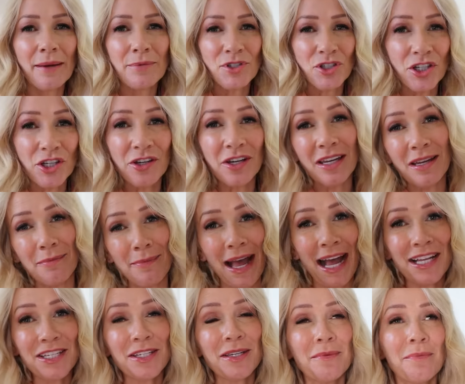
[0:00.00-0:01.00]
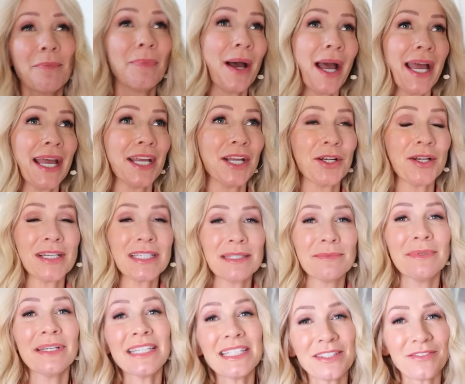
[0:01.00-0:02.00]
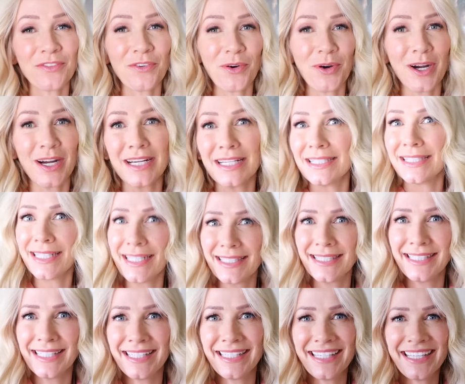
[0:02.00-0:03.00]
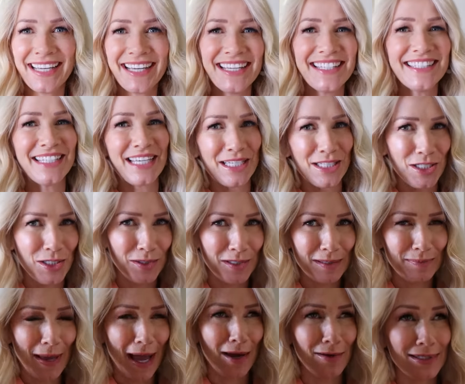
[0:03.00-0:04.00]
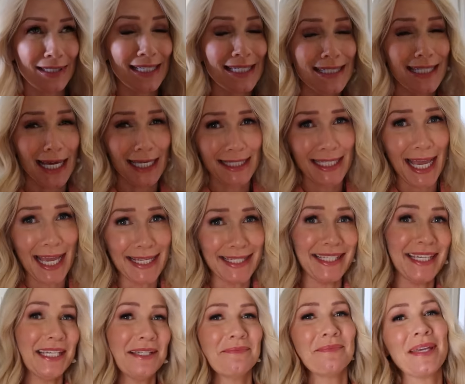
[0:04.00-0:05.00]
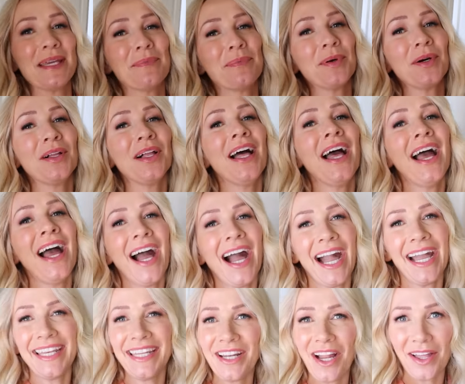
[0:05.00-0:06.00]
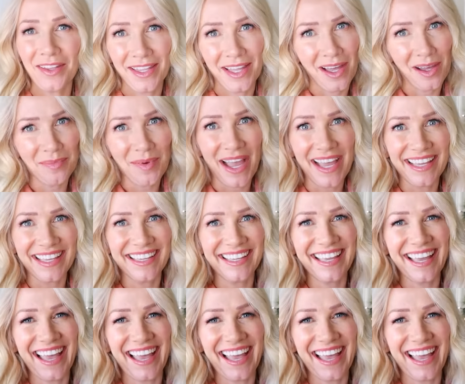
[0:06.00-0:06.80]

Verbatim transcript: I'm sure you can imagine buying Christmas for 16 kids and two spouses. That's 18 people. I need all the help I can